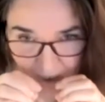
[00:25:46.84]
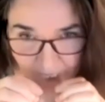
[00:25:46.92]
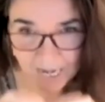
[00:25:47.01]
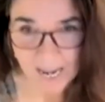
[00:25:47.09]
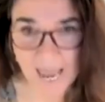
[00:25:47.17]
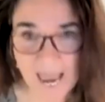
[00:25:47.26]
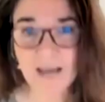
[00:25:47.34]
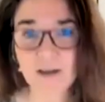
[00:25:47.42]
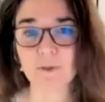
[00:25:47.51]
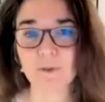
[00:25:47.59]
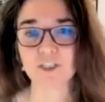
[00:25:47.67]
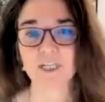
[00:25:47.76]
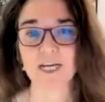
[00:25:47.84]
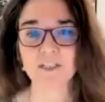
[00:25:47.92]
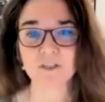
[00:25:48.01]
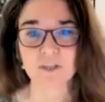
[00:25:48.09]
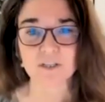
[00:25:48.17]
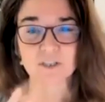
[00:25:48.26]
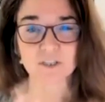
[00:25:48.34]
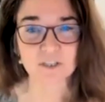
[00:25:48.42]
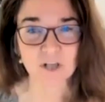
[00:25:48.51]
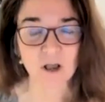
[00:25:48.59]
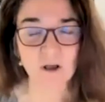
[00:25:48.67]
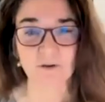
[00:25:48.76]
the language, into the
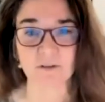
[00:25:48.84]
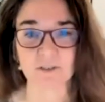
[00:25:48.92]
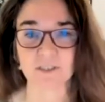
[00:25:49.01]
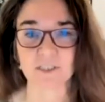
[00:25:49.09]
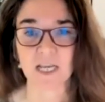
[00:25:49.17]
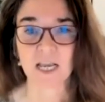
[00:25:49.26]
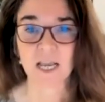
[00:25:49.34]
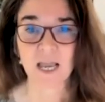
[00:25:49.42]
songs,